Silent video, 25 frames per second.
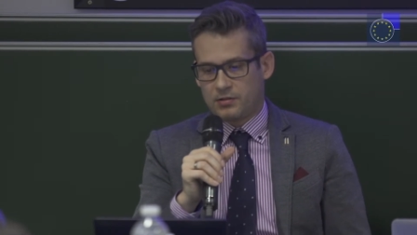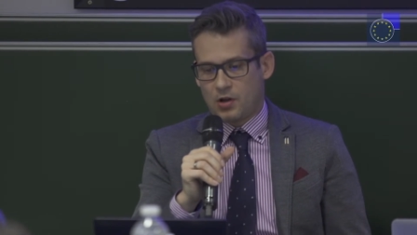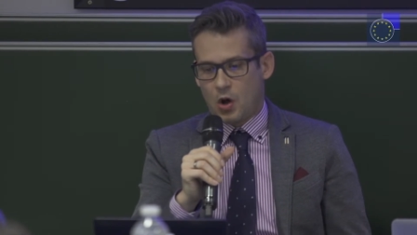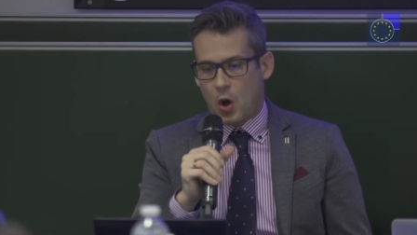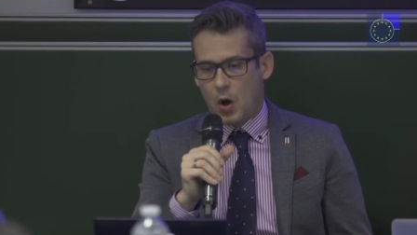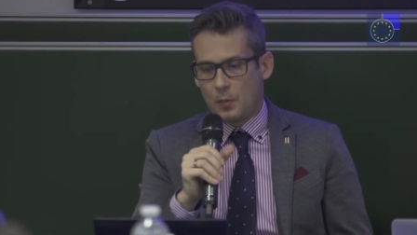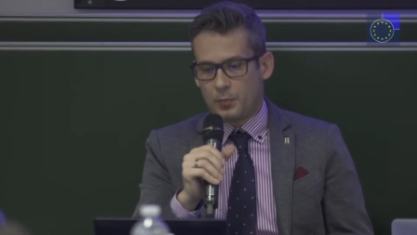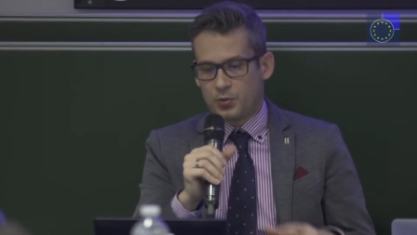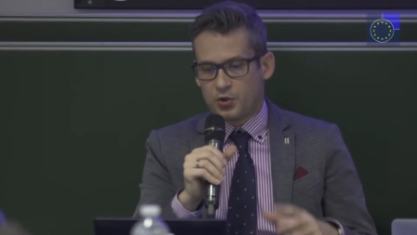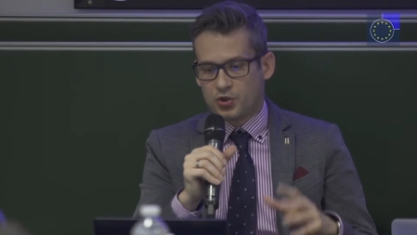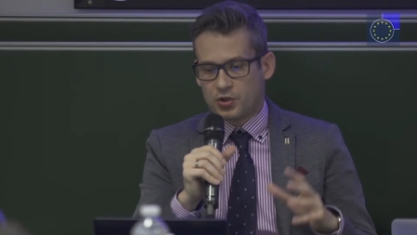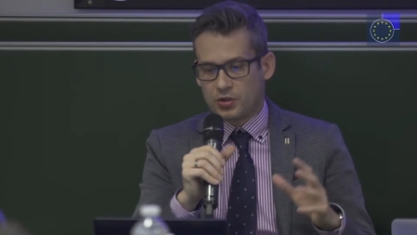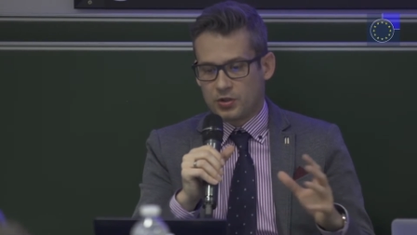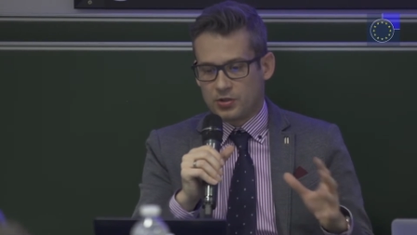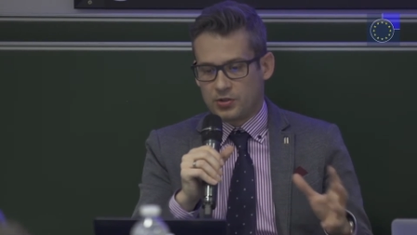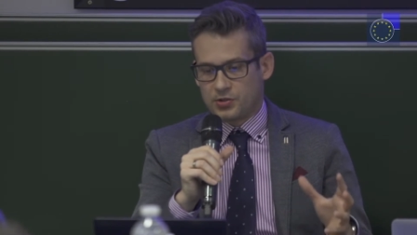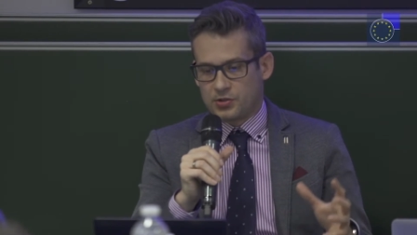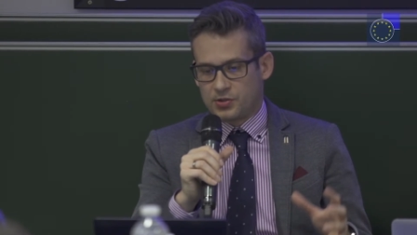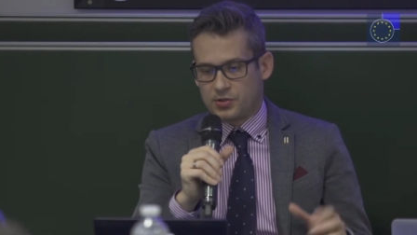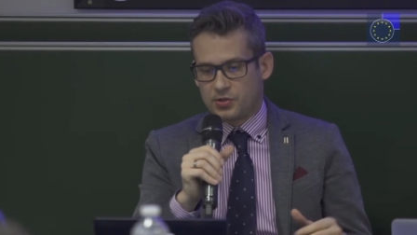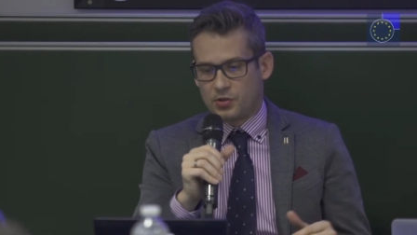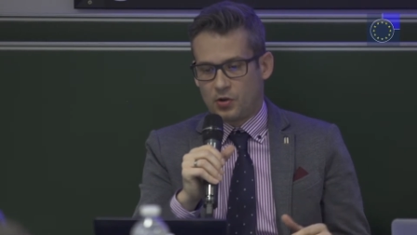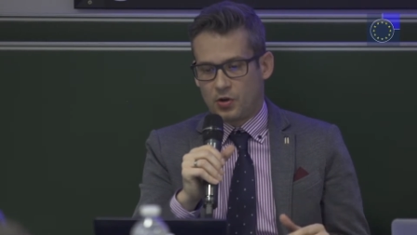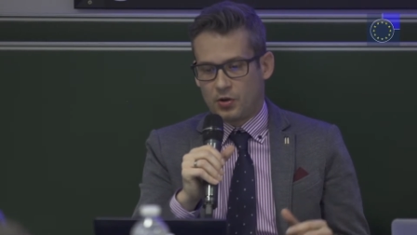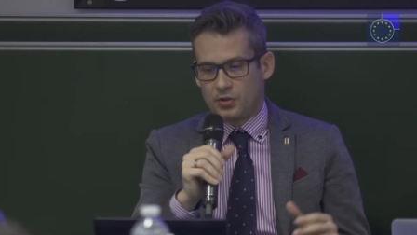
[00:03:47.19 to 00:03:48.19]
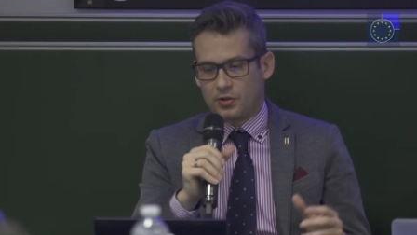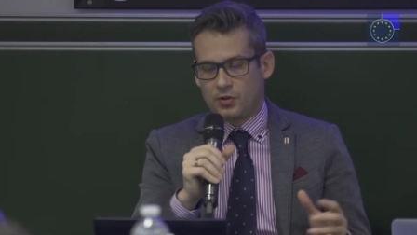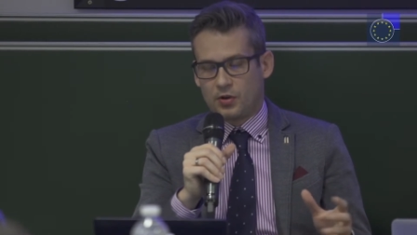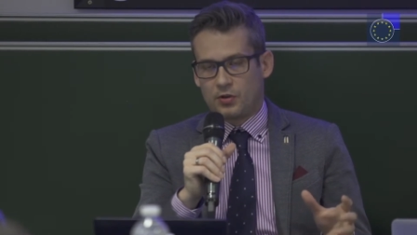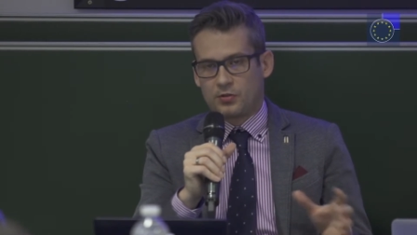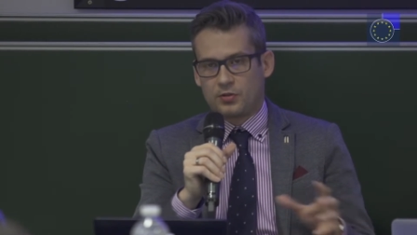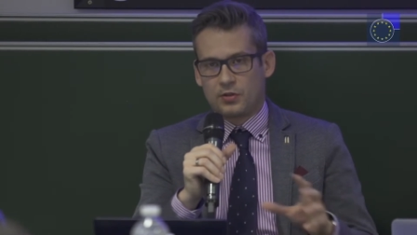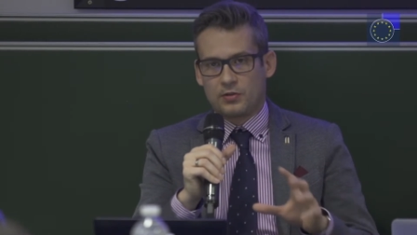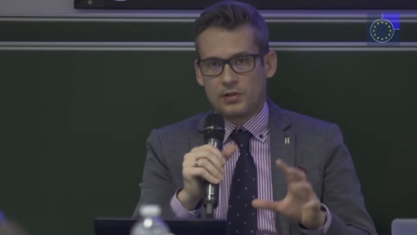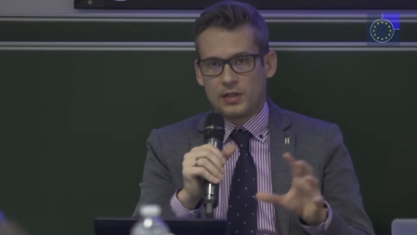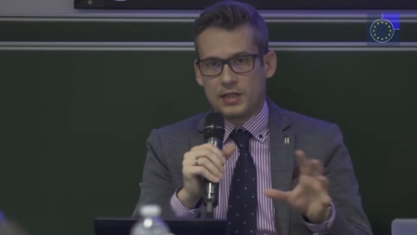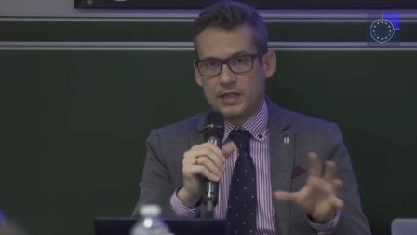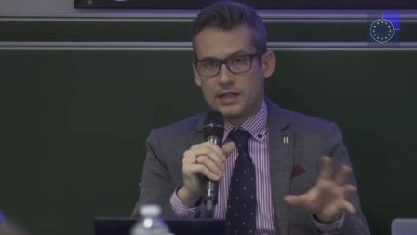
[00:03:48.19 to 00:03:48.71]
options
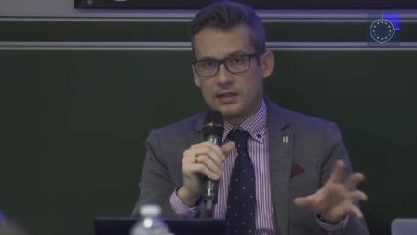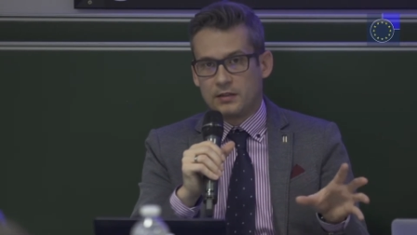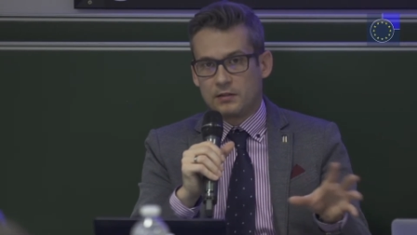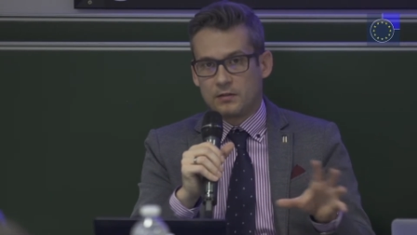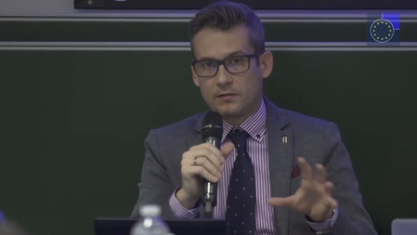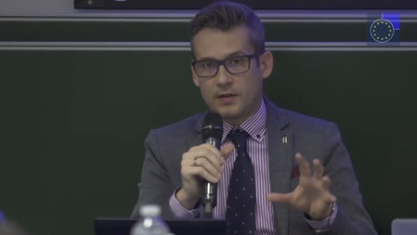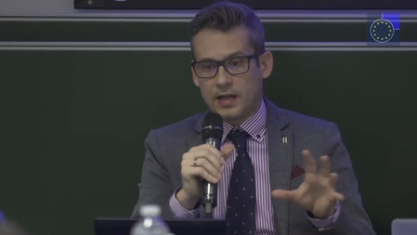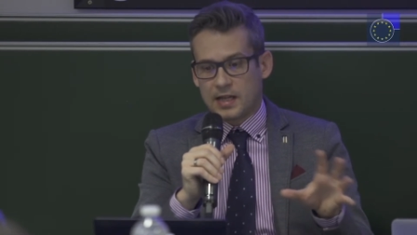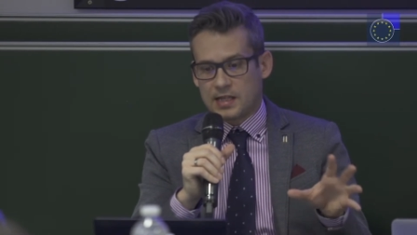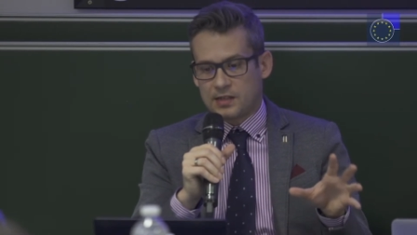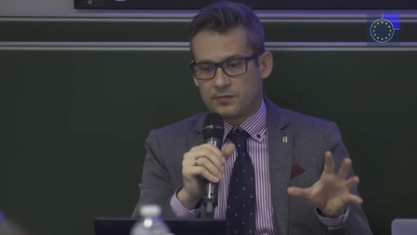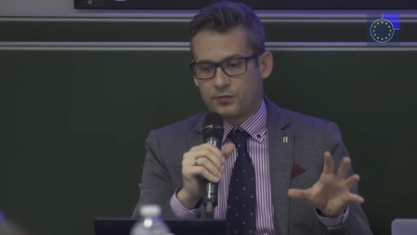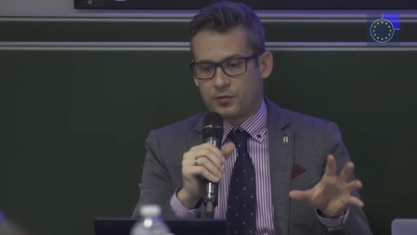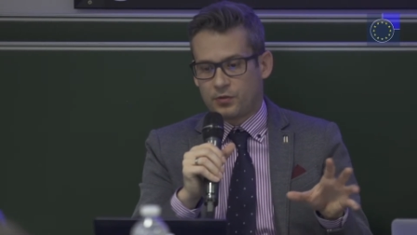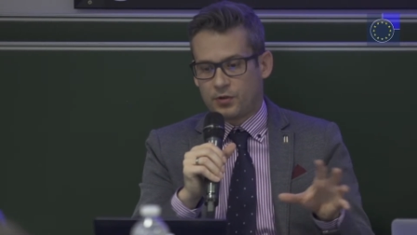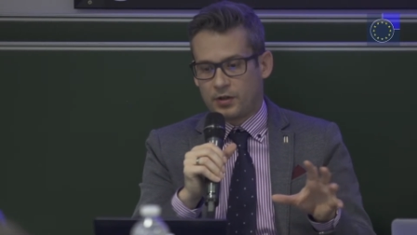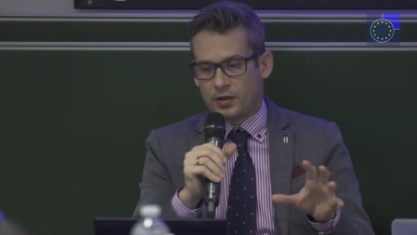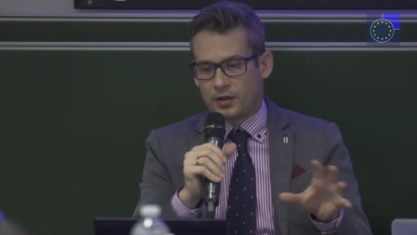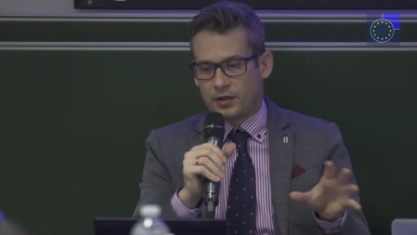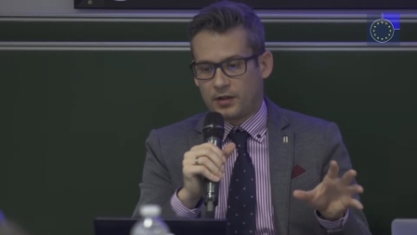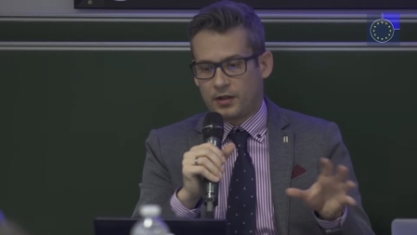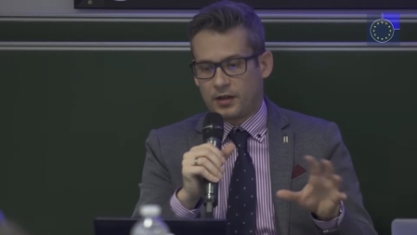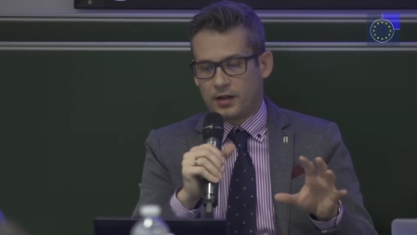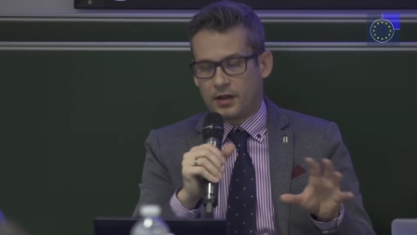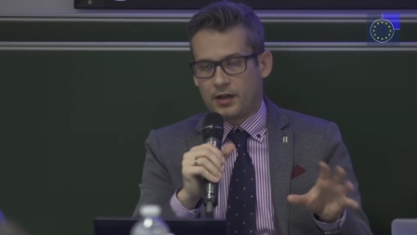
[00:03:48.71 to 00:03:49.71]
on legal ways for